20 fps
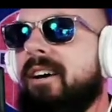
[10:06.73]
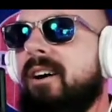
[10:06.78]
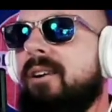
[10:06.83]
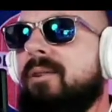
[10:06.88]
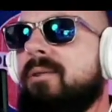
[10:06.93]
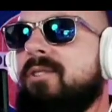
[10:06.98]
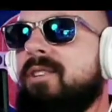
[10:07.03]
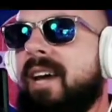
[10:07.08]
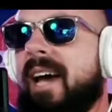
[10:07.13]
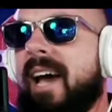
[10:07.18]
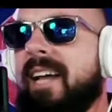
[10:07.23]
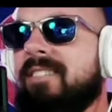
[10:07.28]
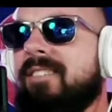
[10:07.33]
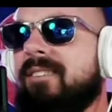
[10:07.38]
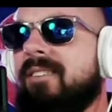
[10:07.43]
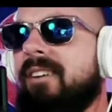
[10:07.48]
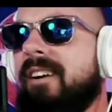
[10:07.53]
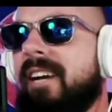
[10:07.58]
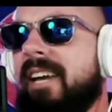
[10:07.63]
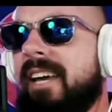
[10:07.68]
All right, cool.
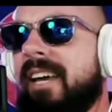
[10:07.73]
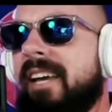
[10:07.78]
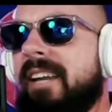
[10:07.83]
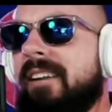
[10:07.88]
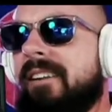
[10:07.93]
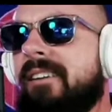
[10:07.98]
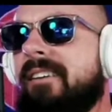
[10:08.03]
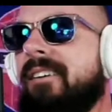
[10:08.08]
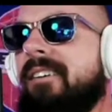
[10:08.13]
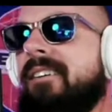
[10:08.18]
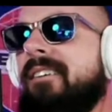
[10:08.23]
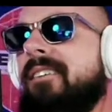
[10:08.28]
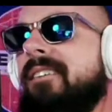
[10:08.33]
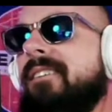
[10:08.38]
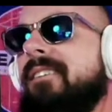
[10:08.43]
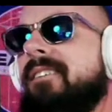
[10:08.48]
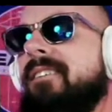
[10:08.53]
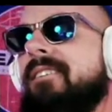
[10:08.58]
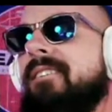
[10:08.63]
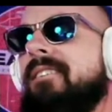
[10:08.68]
Chats are in.
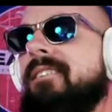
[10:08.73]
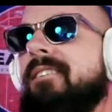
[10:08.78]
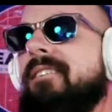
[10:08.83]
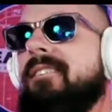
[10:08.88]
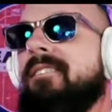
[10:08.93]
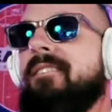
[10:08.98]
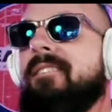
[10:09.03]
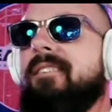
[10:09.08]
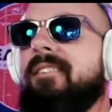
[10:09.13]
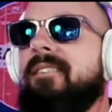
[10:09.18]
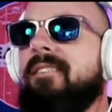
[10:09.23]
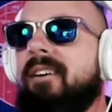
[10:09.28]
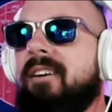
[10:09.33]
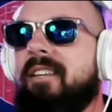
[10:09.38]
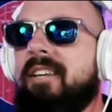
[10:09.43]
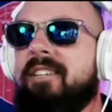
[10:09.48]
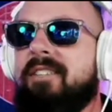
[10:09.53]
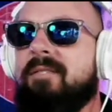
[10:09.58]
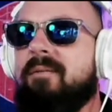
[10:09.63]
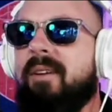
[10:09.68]

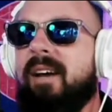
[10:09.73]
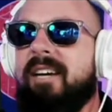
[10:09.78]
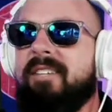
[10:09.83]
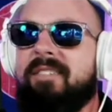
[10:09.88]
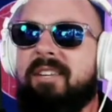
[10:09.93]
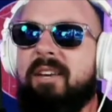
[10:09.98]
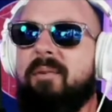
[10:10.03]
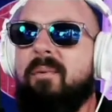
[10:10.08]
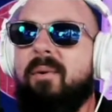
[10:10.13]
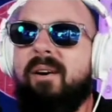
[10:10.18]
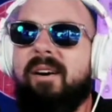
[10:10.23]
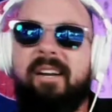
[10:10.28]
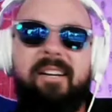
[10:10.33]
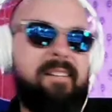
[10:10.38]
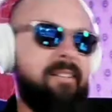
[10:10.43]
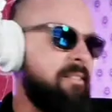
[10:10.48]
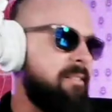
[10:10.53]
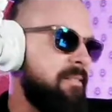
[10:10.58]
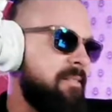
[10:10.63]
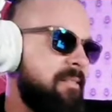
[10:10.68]
Or at least I see
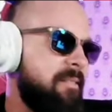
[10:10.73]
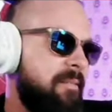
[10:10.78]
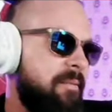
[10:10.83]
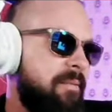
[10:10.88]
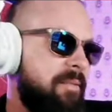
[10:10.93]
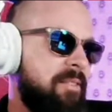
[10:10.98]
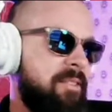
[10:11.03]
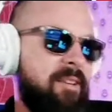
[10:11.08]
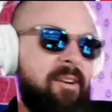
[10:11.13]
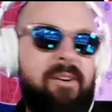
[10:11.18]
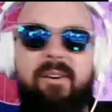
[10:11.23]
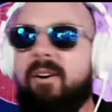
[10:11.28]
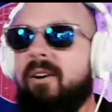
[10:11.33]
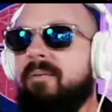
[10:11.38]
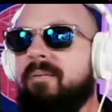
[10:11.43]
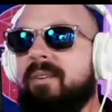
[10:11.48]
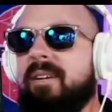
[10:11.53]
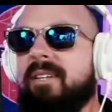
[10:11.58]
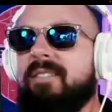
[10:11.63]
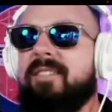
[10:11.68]
one.
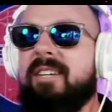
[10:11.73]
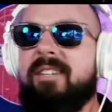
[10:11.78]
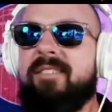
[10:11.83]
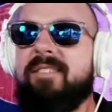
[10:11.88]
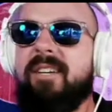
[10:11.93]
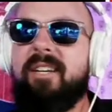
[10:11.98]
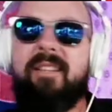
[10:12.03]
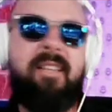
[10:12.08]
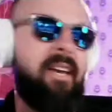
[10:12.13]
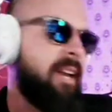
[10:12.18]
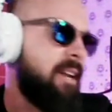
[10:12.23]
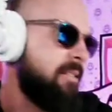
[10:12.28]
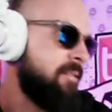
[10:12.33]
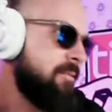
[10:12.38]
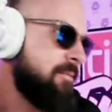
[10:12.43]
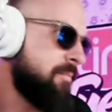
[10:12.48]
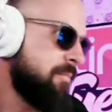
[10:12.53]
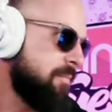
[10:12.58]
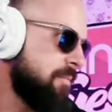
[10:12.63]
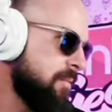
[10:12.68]
So hopefully it stays like
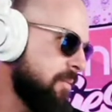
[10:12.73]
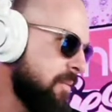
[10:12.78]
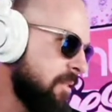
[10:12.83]
that.